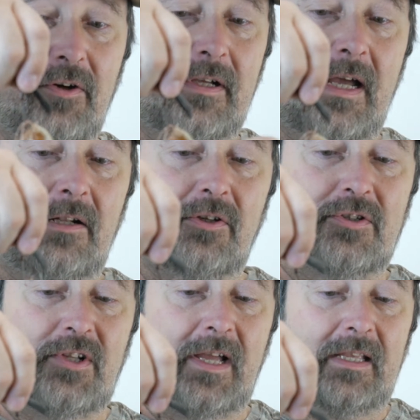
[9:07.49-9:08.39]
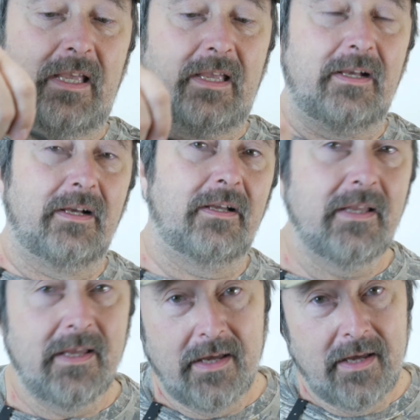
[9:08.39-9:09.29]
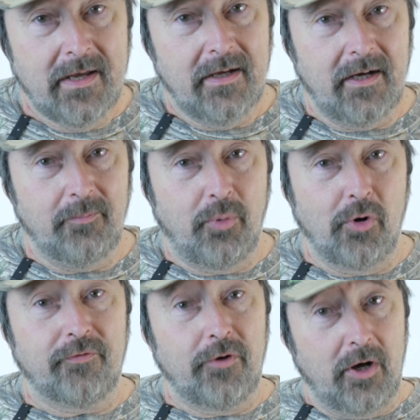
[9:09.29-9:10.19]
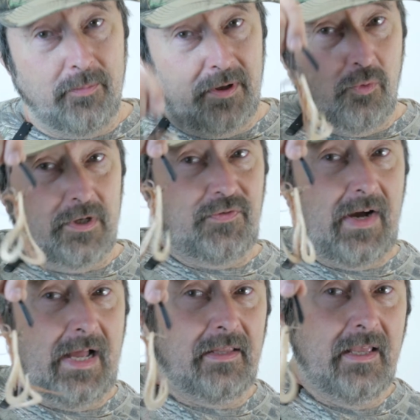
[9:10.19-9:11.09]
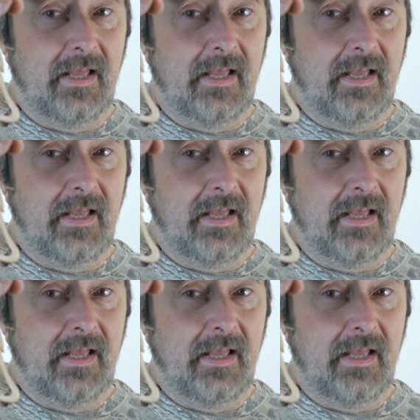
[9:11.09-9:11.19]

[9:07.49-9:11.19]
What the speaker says: It kind of looks like a pork frog, but it works fine.